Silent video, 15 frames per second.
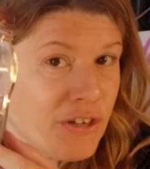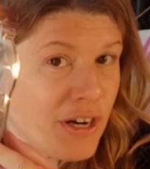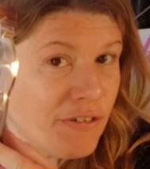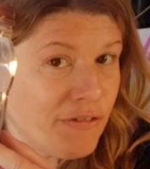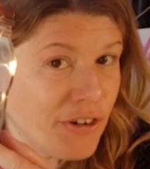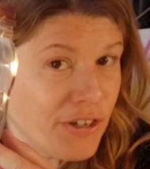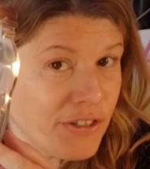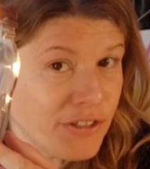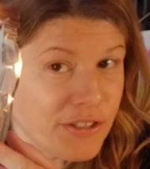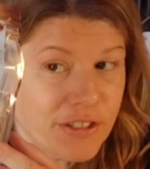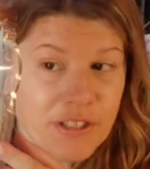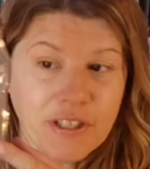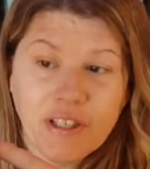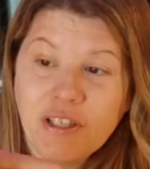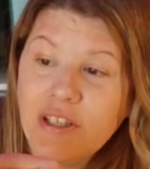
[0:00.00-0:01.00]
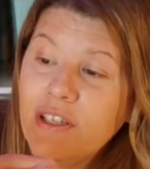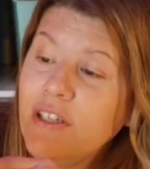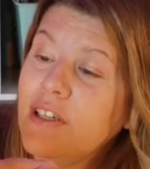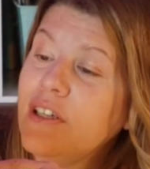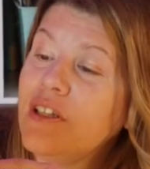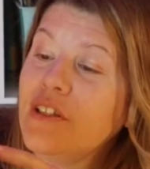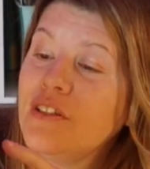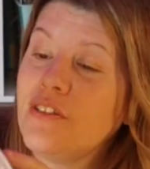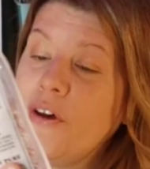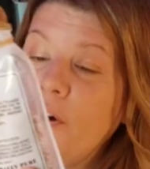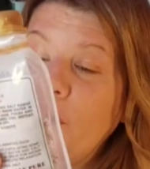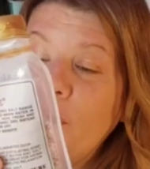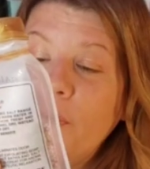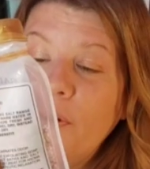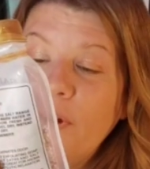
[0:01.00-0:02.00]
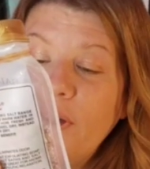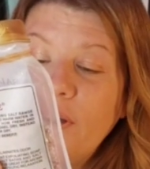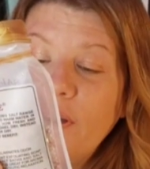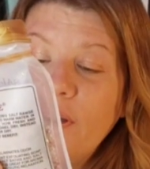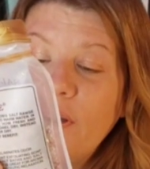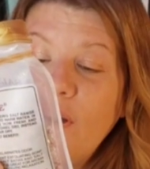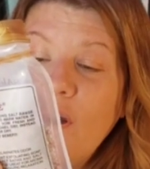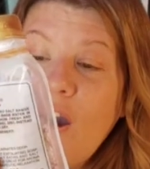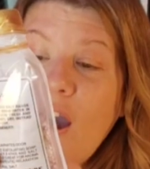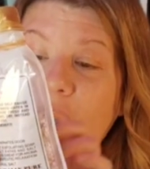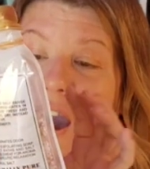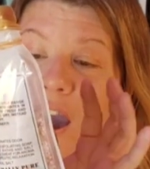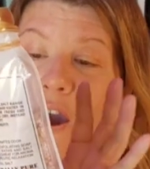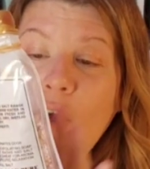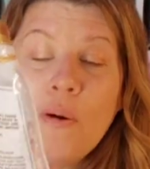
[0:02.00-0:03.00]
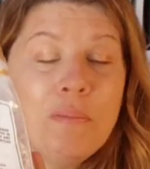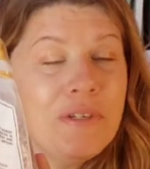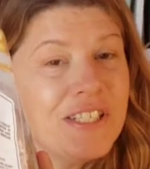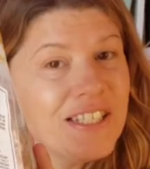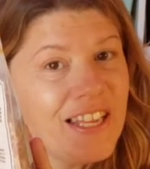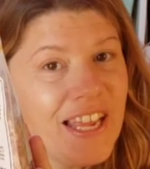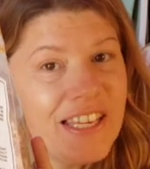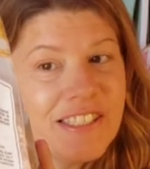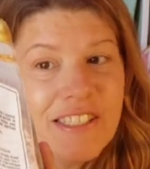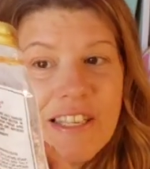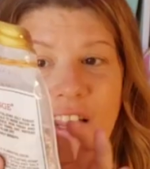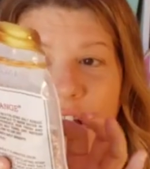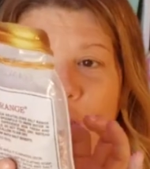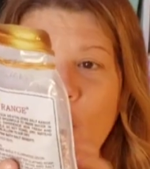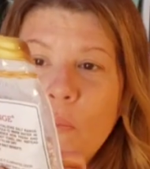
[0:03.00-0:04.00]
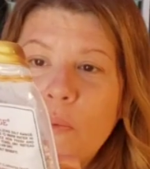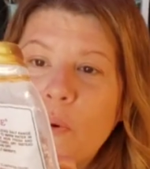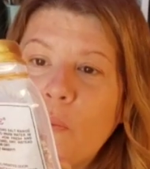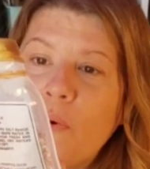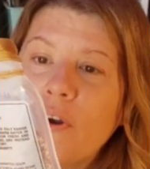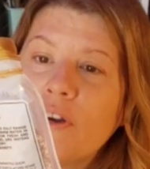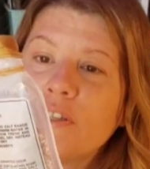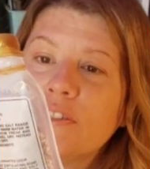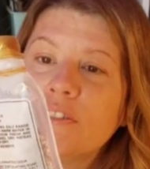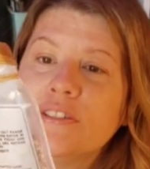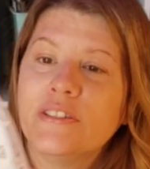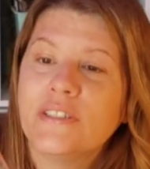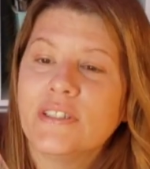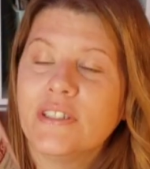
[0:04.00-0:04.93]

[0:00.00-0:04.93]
to try first. So I hope she likes it. I hope it works.